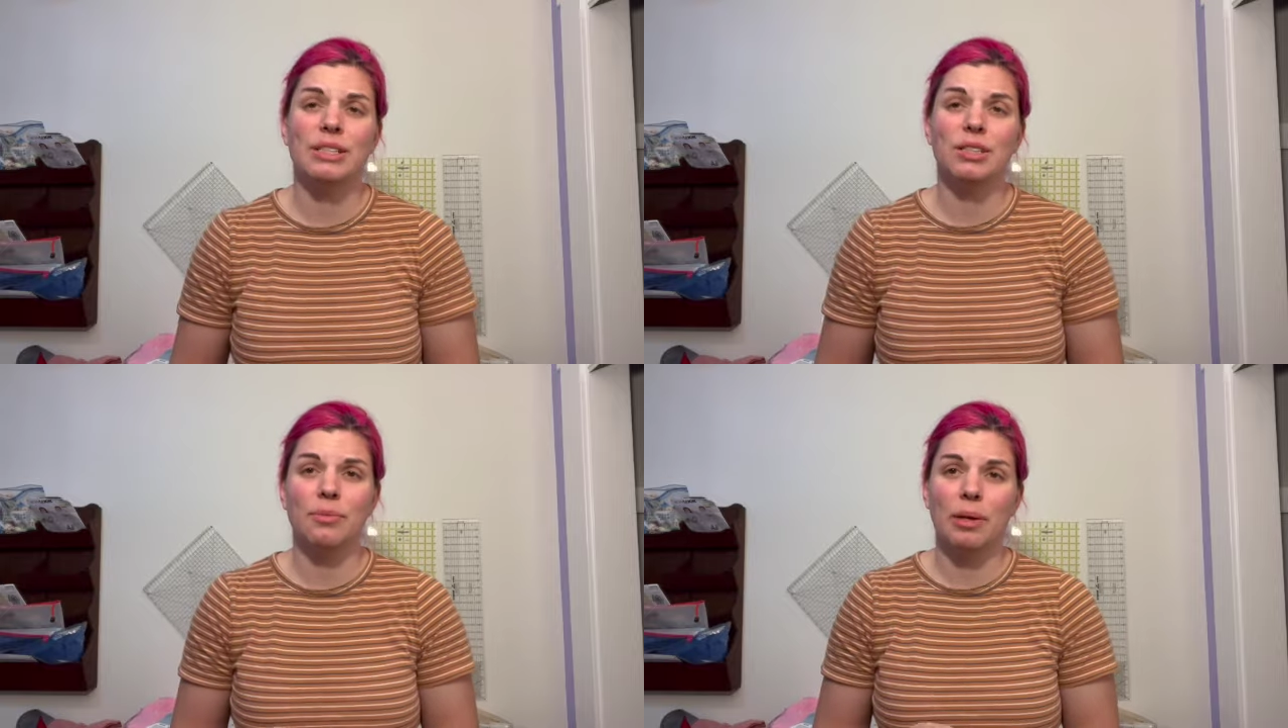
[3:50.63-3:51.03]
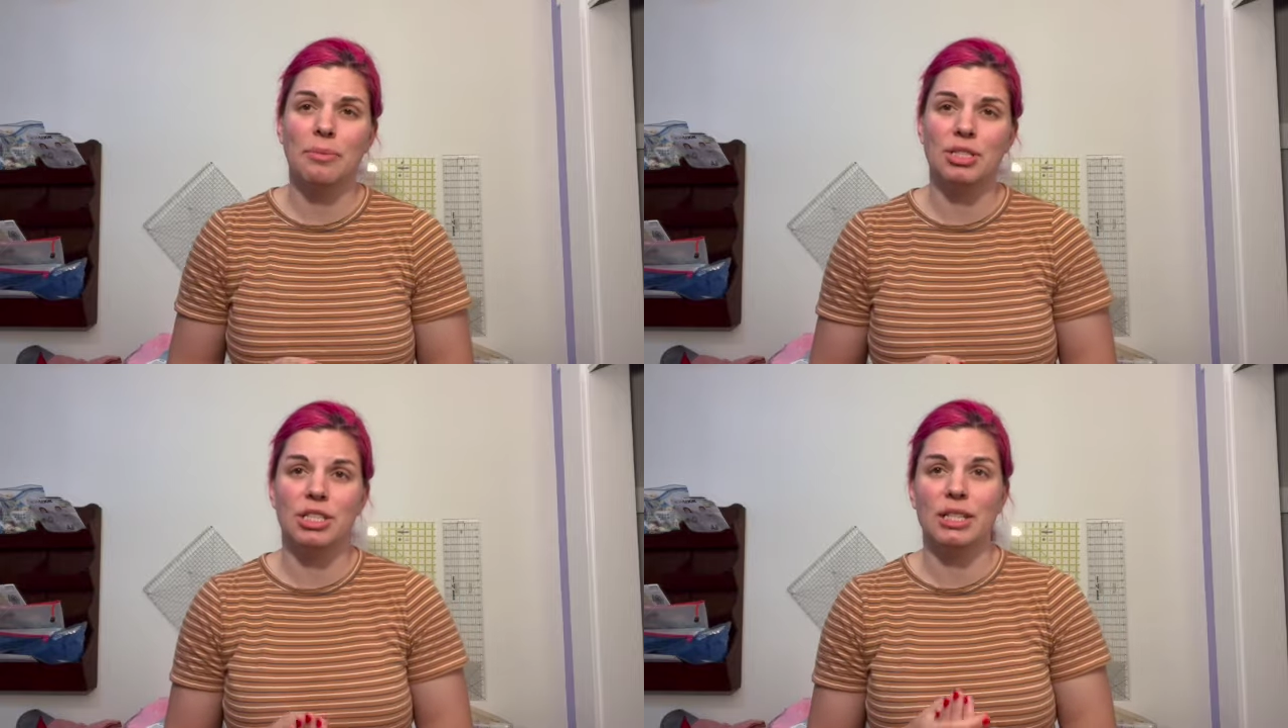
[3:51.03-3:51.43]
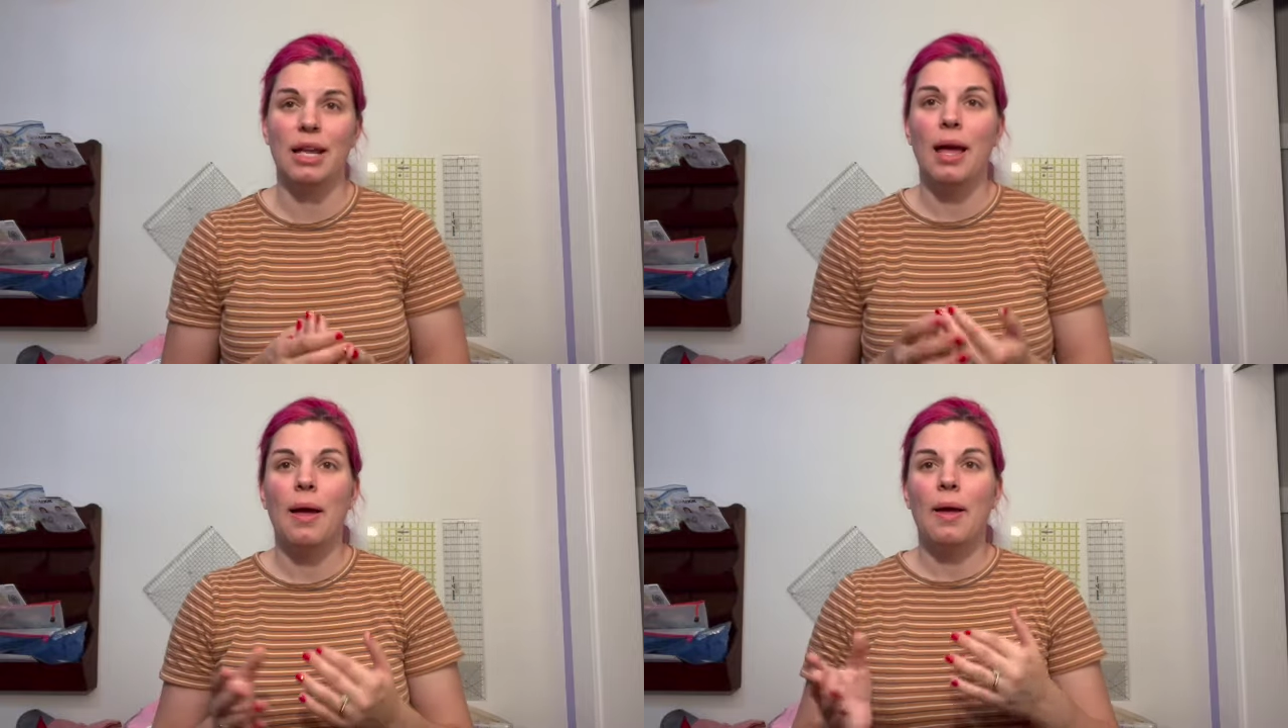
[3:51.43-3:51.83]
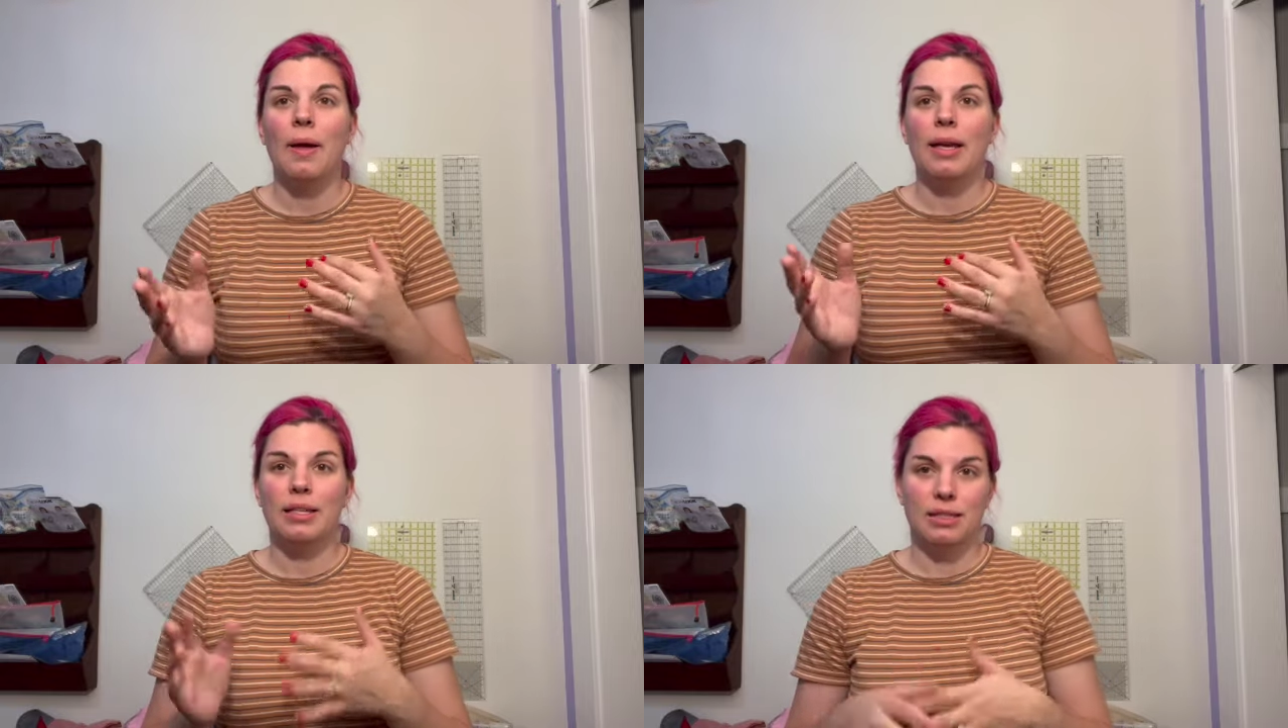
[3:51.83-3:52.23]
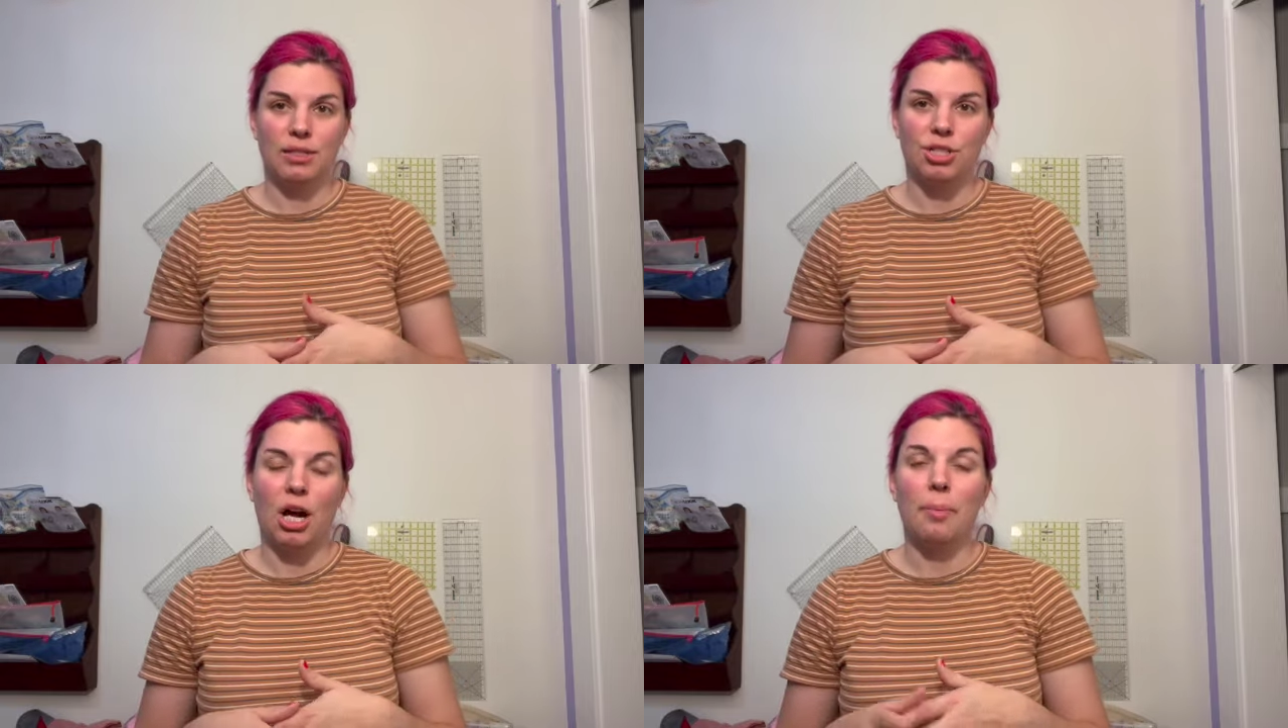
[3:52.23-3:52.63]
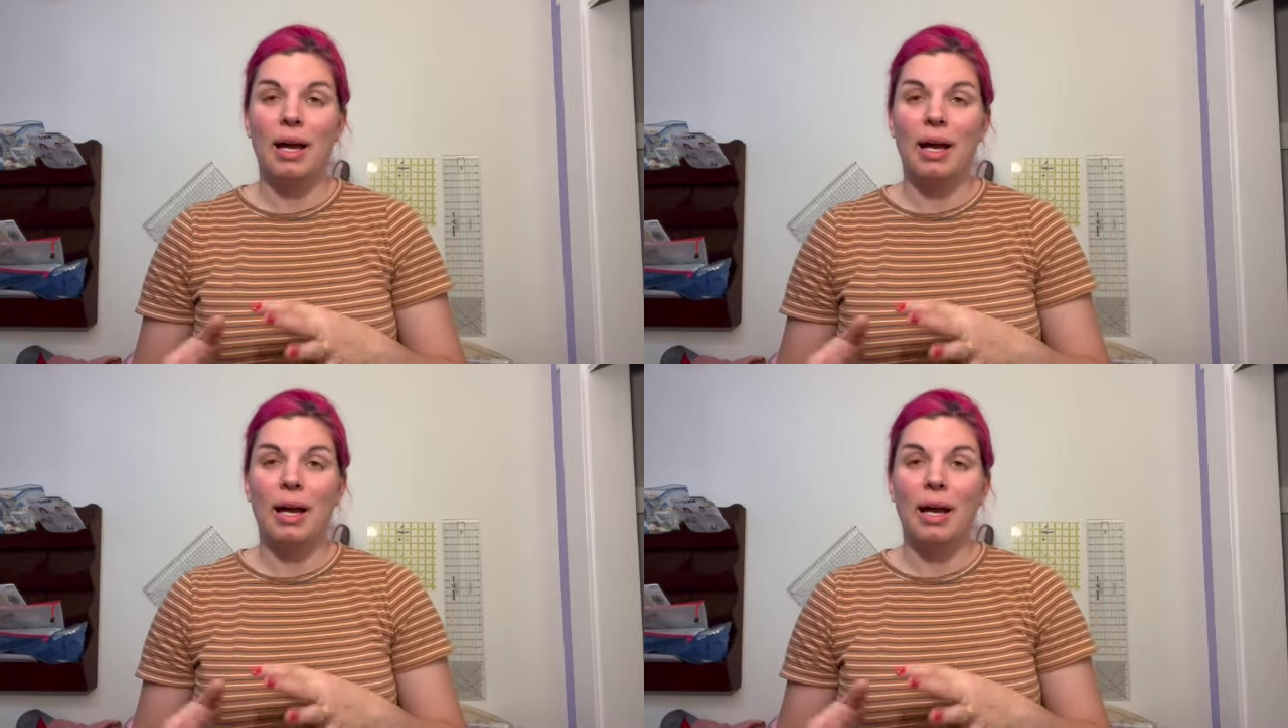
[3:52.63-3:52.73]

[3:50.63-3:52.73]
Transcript: took my machine into the shop.